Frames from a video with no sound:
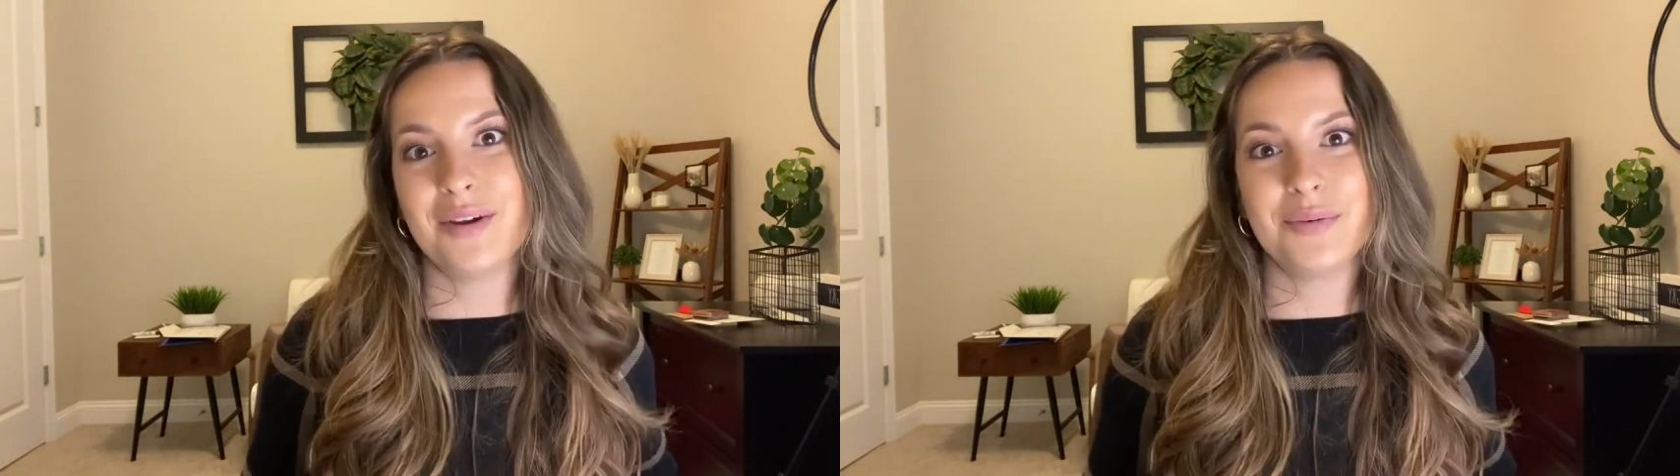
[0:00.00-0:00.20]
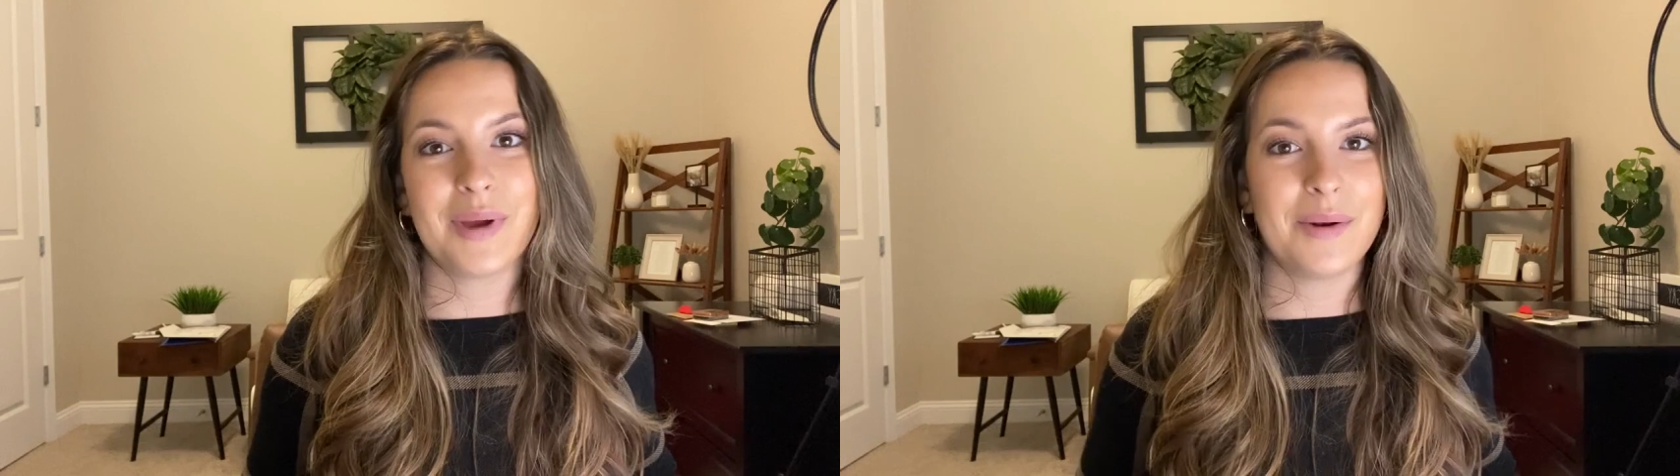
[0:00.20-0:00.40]

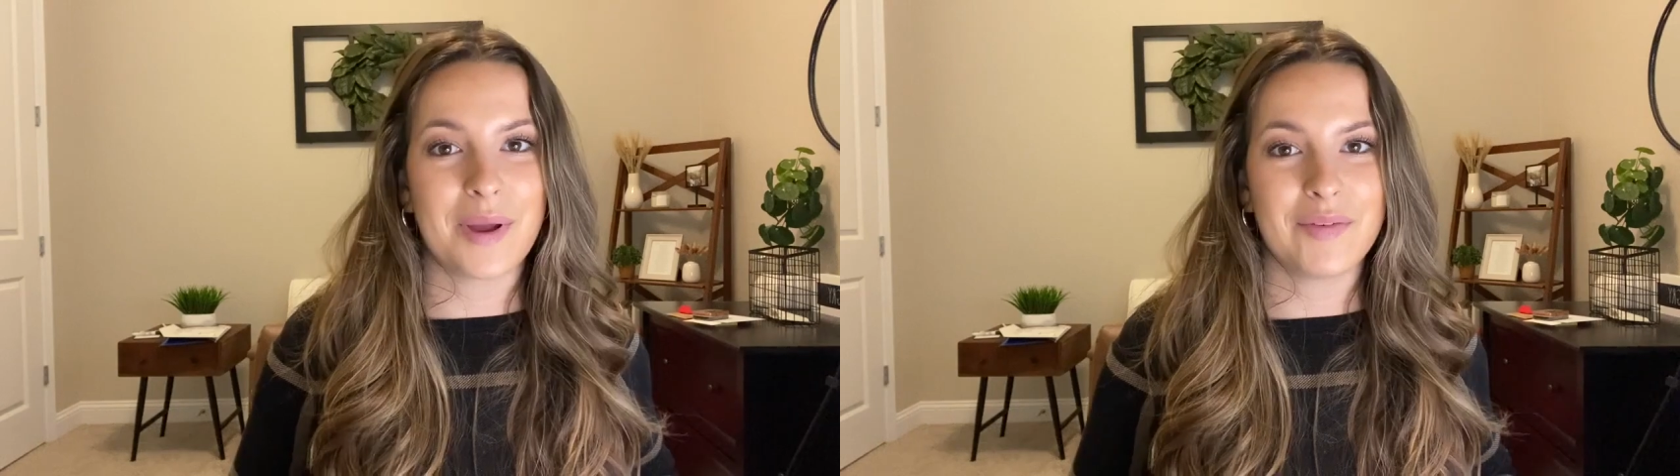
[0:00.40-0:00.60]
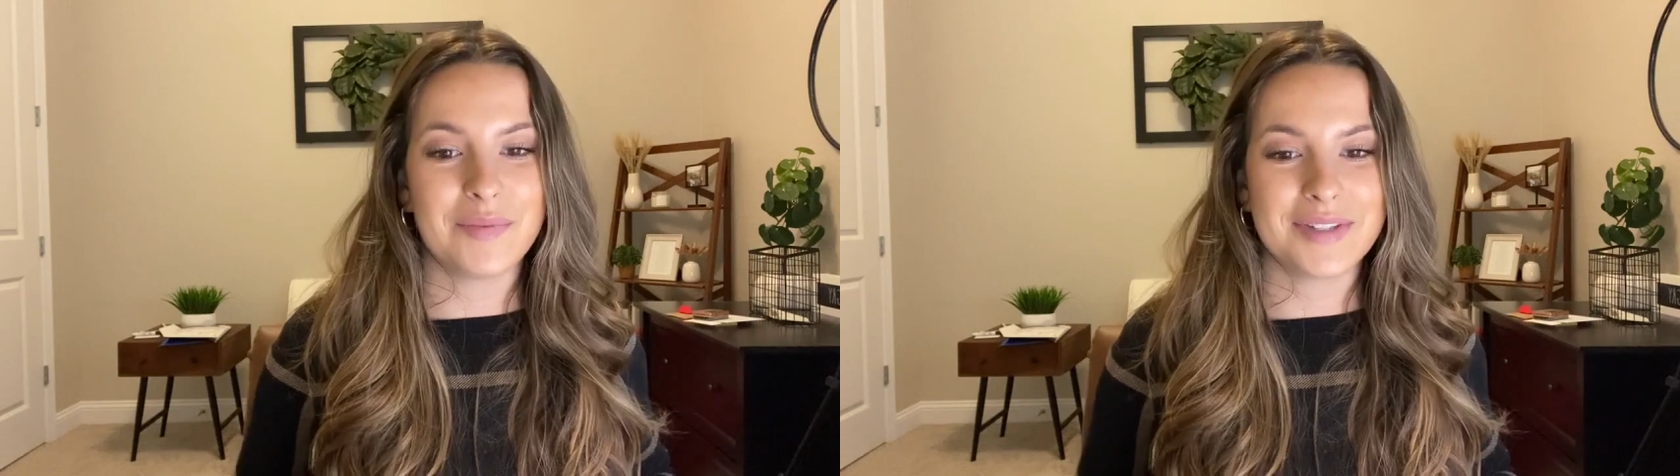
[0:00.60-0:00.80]
oh, I don't
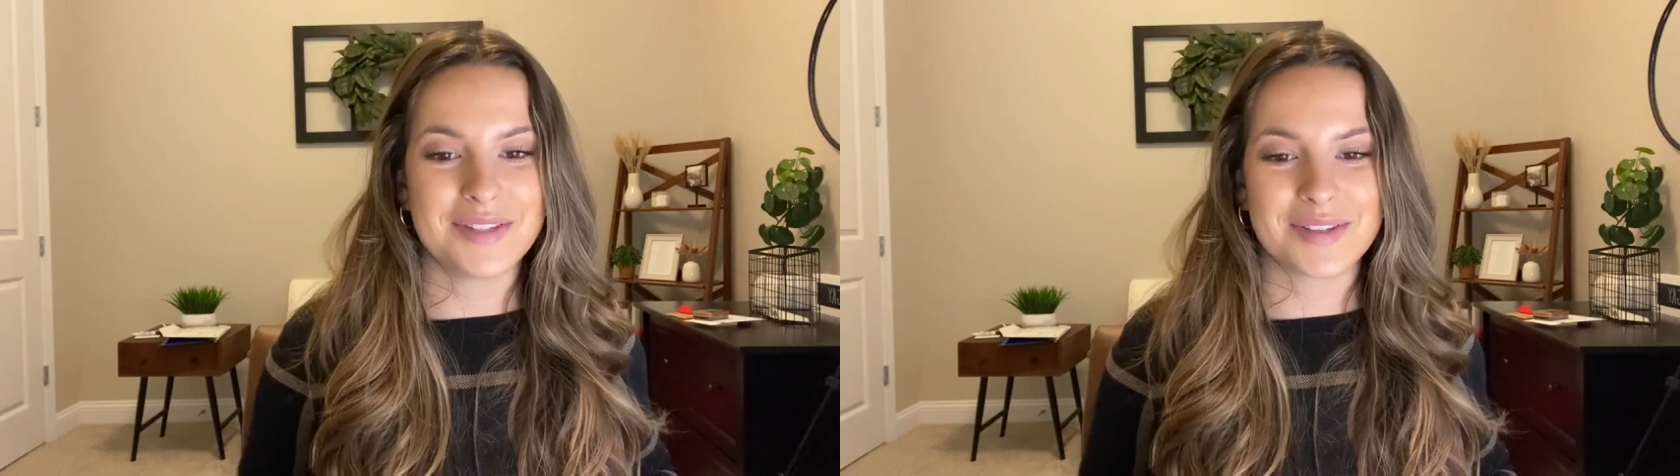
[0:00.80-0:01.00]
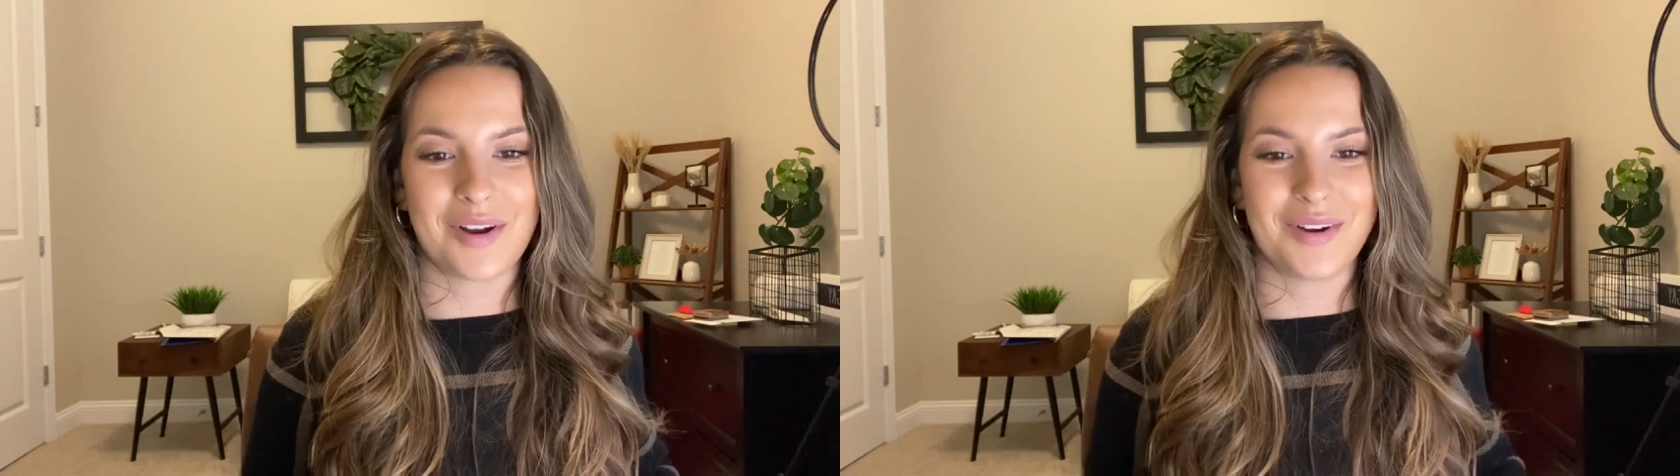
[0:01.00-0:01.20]
have a
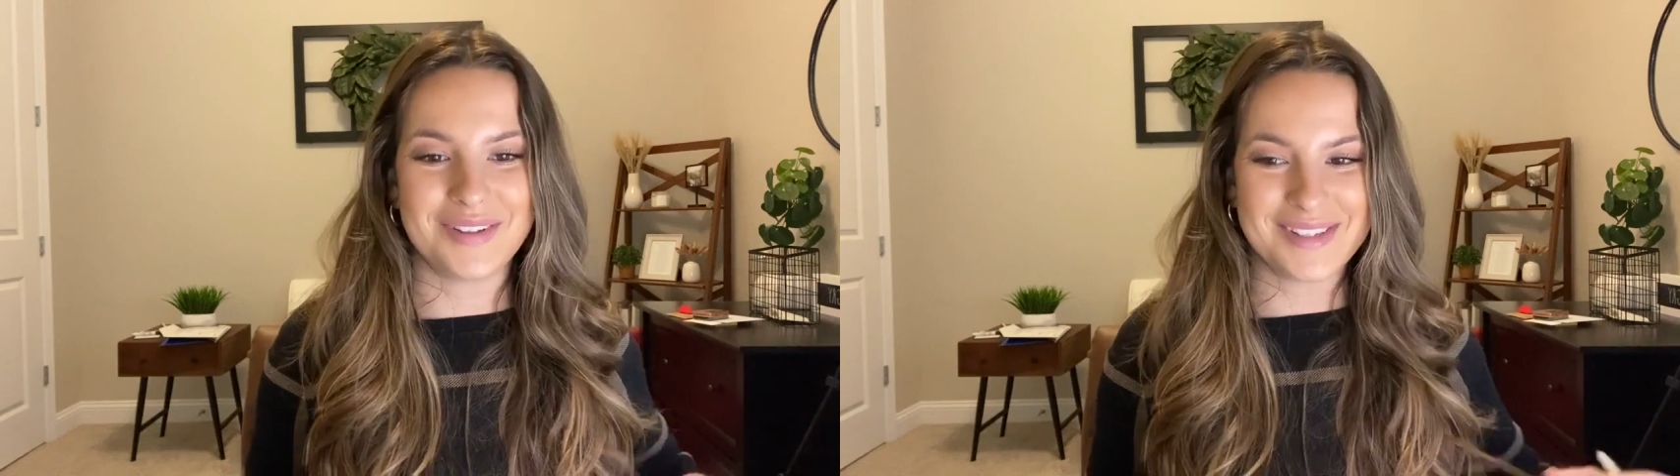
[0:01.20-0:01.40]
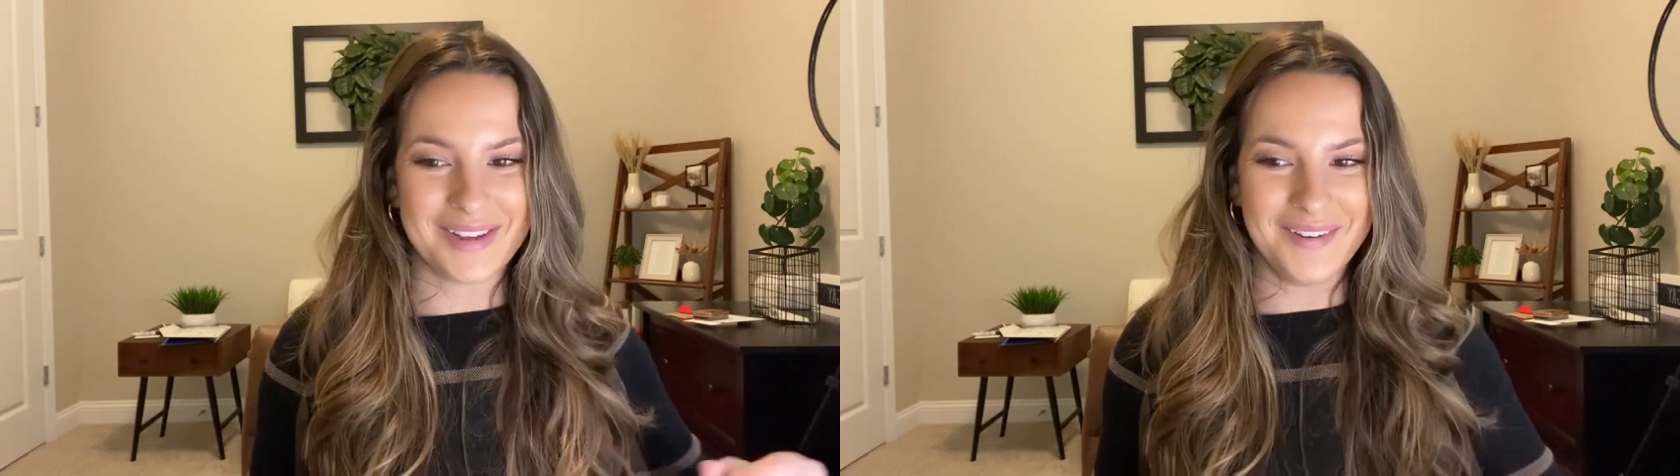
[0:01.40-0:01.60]
business card.
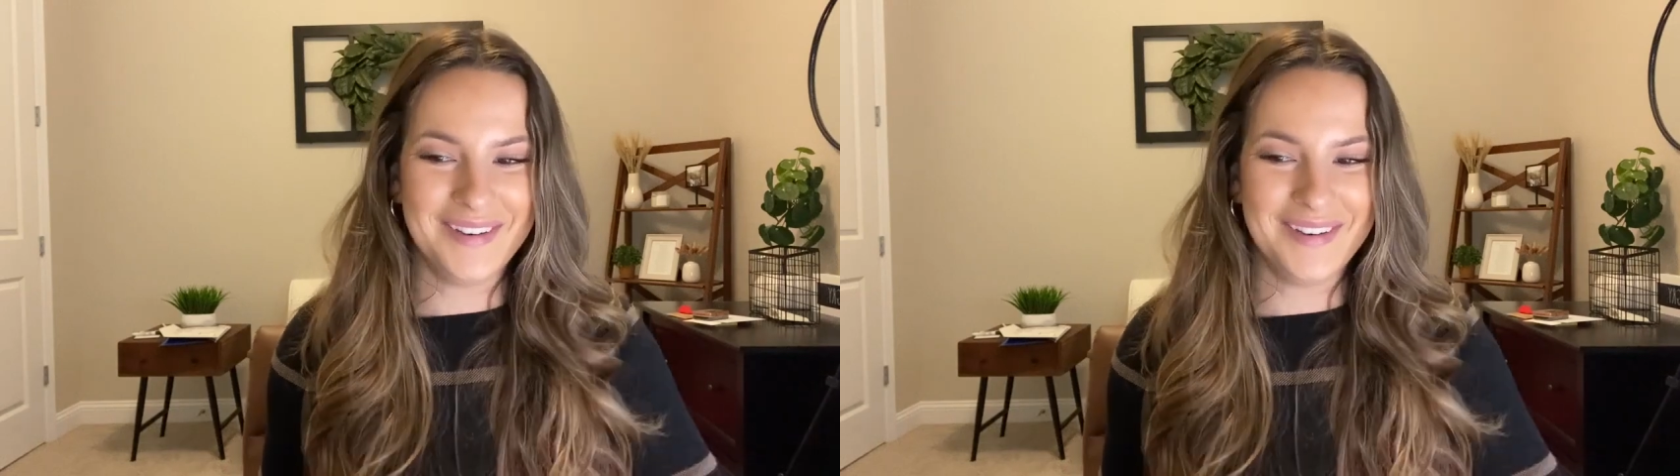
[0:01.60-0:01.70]
So